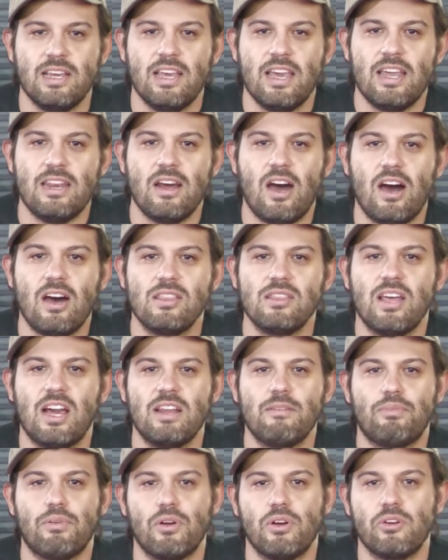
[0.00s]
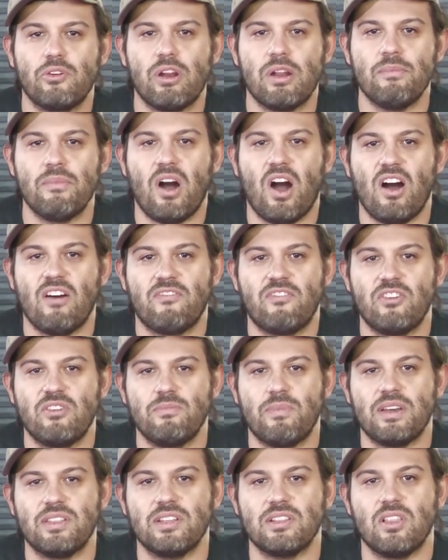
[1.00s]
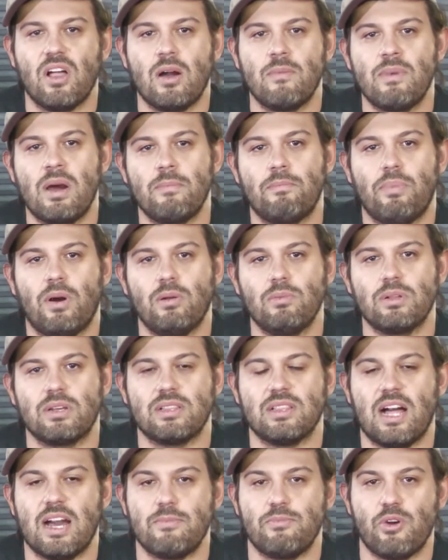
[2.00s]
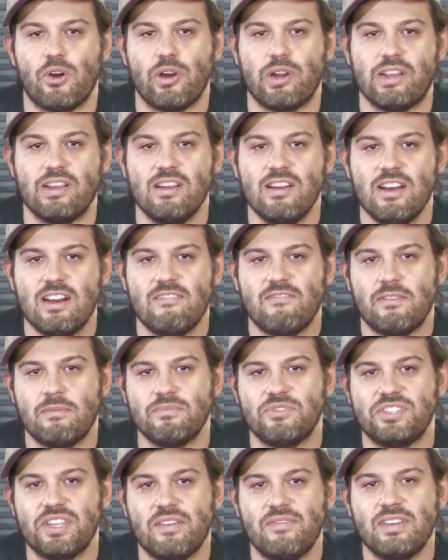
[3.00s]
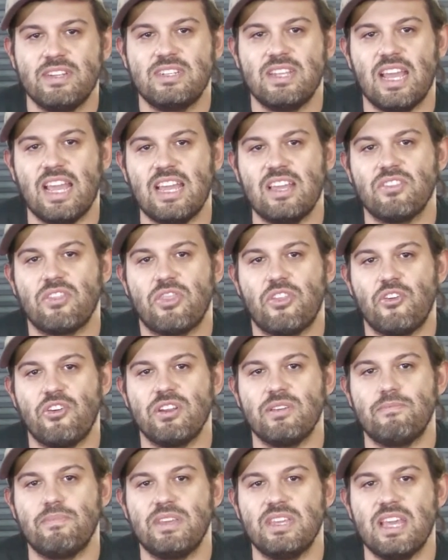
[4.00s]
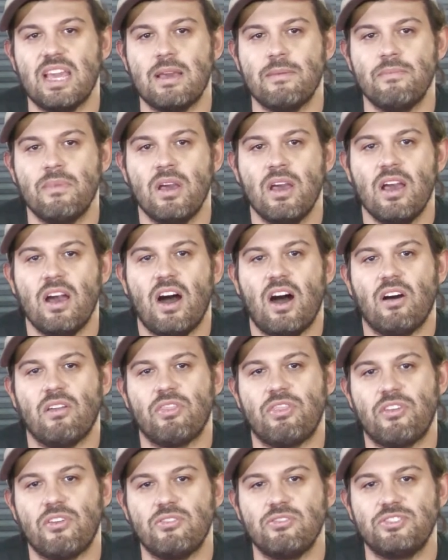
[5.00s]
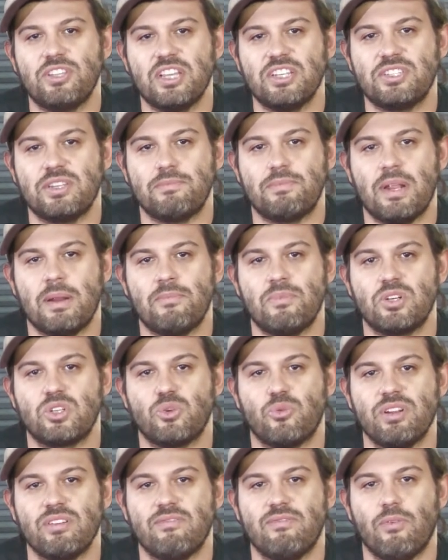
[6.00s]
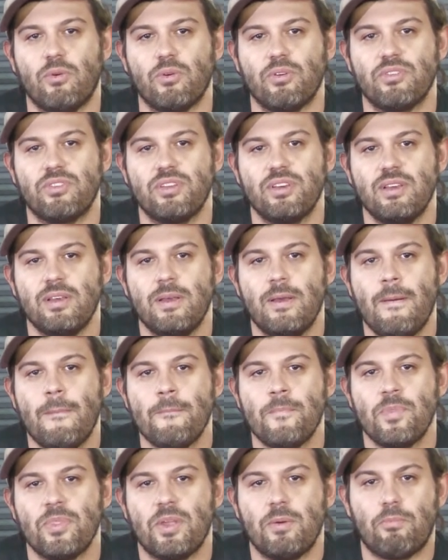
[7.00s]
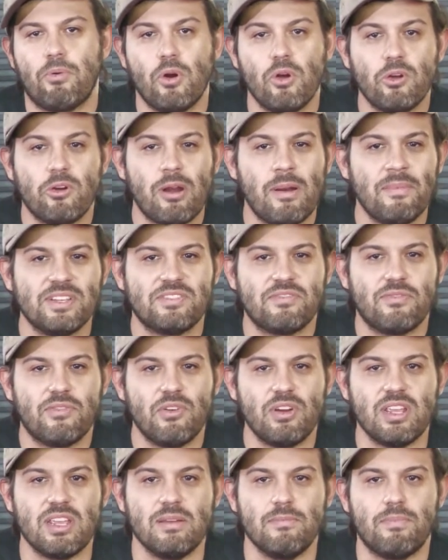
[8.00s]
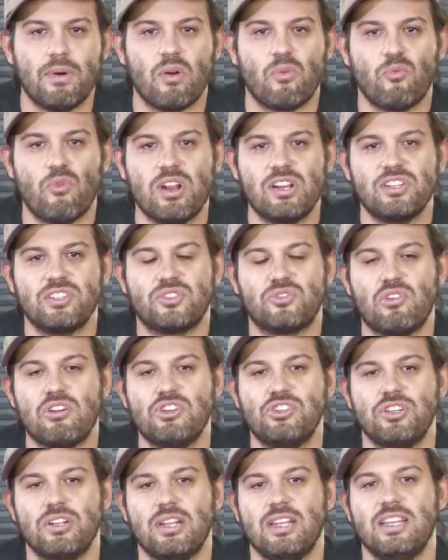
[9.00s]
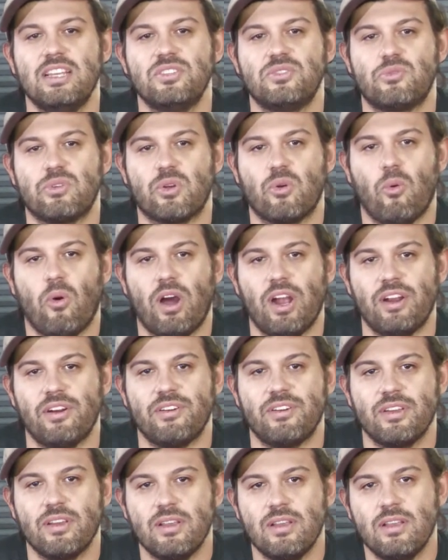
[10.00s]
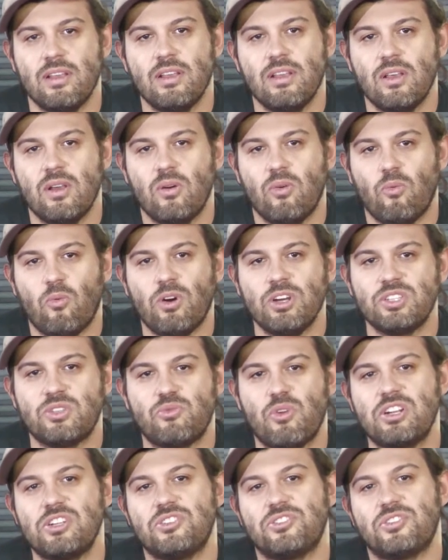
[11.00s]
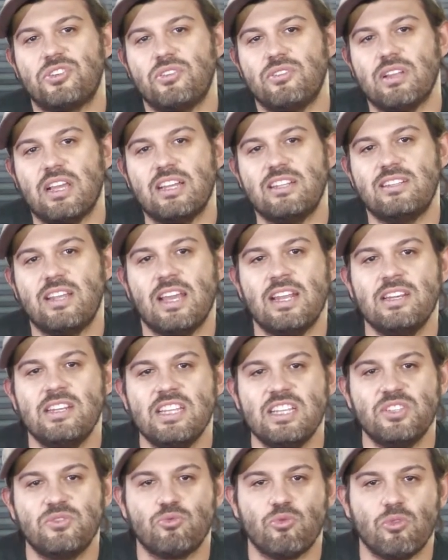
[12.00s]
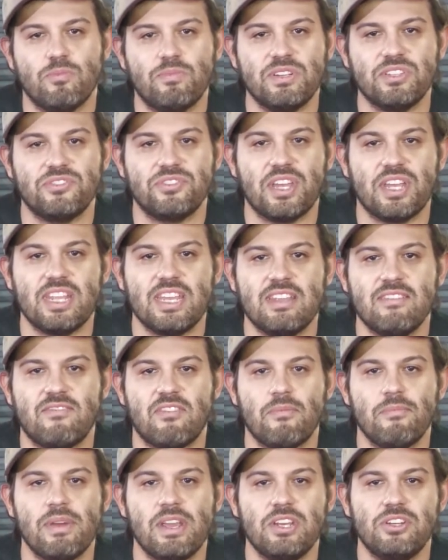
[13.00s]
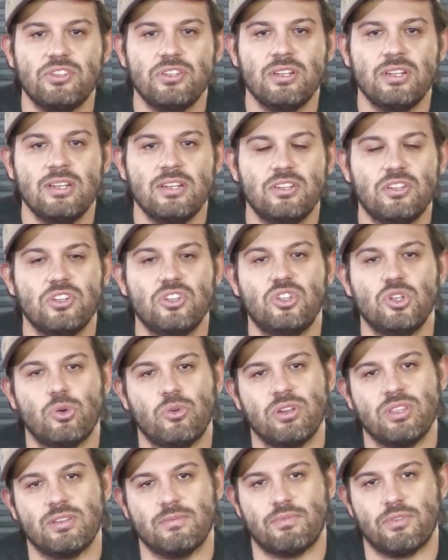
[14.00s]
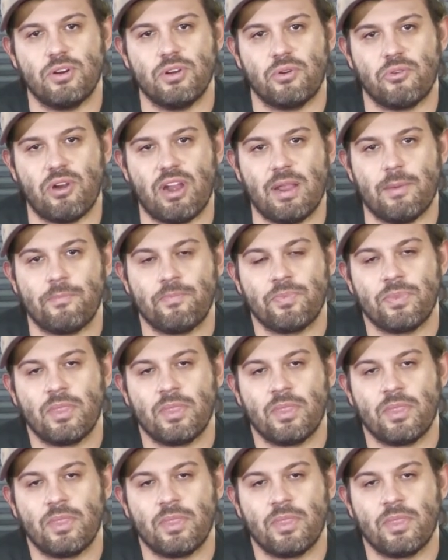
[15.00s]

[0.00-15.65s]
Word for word: an online program offered by the Longmont Public Library from 7 to 8.30 p.m. on Thursday, September 24th. The program is free, but registration is required. Once registered, attendees will be sent information to join the program.